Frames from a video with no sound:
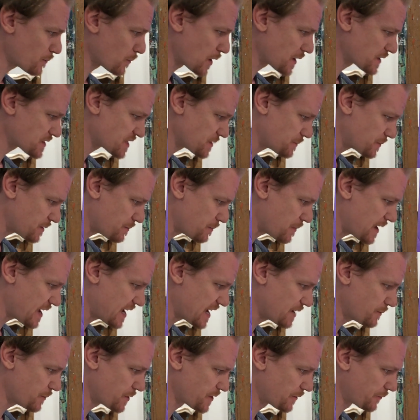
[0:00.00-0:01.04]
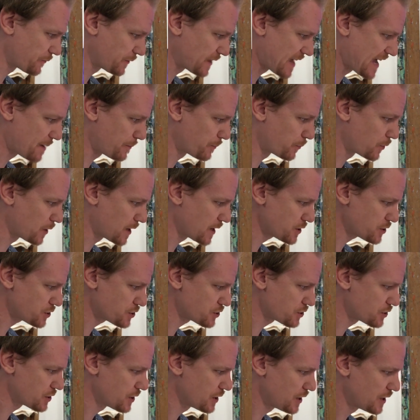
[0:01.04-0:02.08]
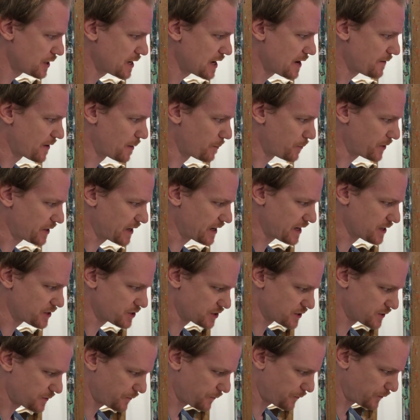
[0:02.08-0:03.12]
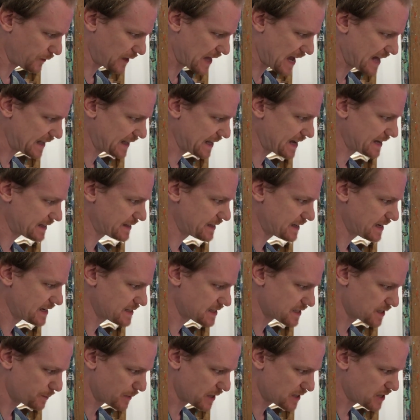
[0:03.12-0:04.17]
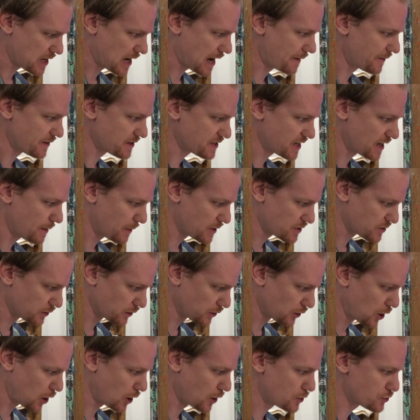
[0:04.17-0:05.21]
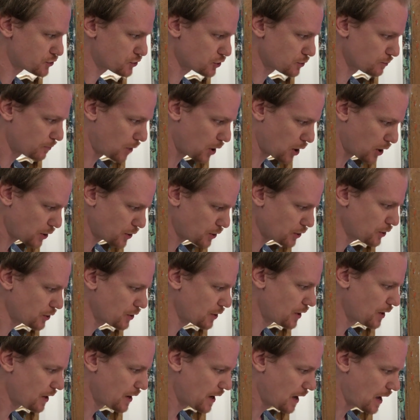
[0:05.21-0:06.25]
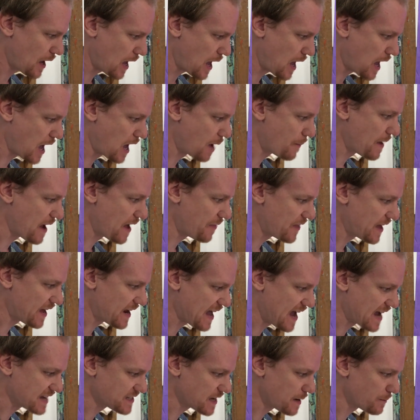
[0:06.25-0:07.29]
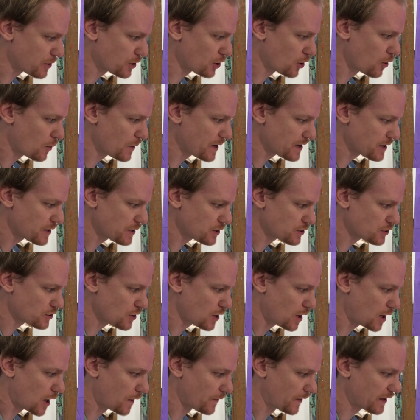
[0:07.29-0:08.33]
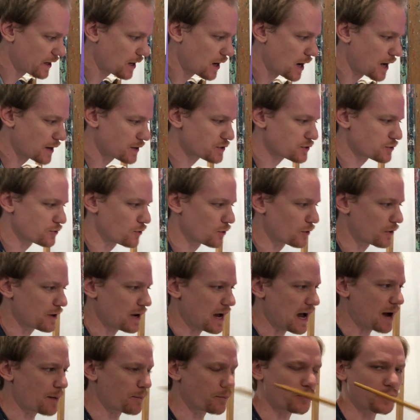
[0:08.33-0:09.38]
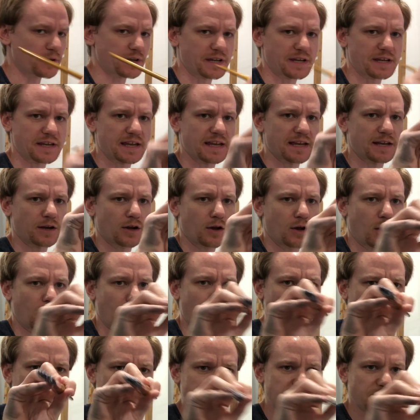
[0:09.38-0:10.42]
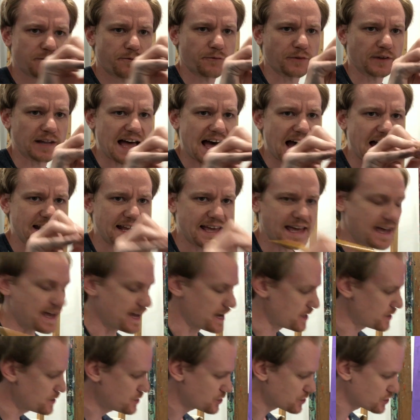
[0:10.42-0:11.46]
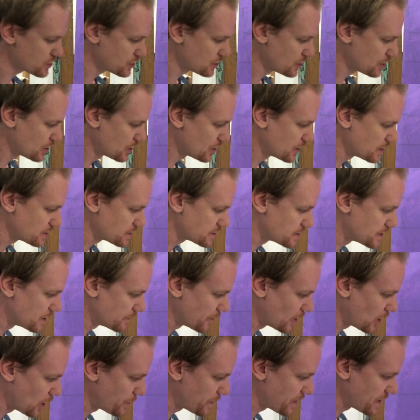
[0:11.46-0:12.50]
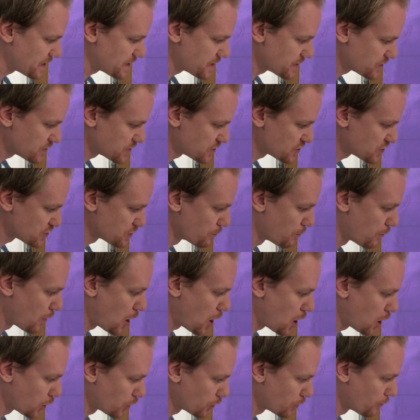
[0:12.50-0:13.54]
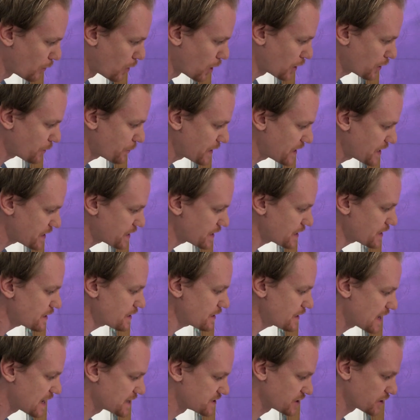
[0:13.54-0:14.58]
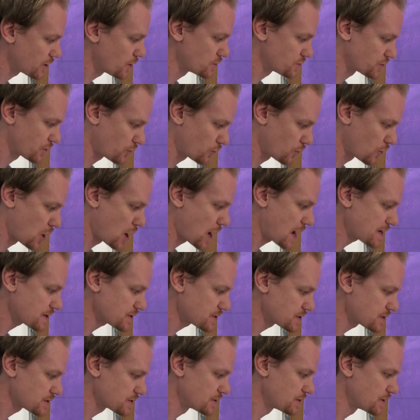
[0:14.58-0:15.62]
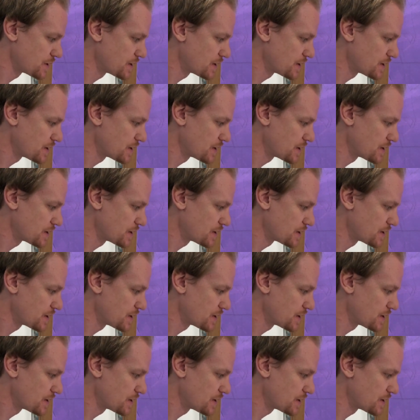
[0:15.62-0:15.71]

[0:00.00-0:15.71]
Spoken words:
marks can be made with a flat brush. If I'm bringing it just flat like this, it's obviously a much larger mark. And then as I'm going on the contour, I'm bringing it on its flat edge to develop a smaller mark making as it goes across.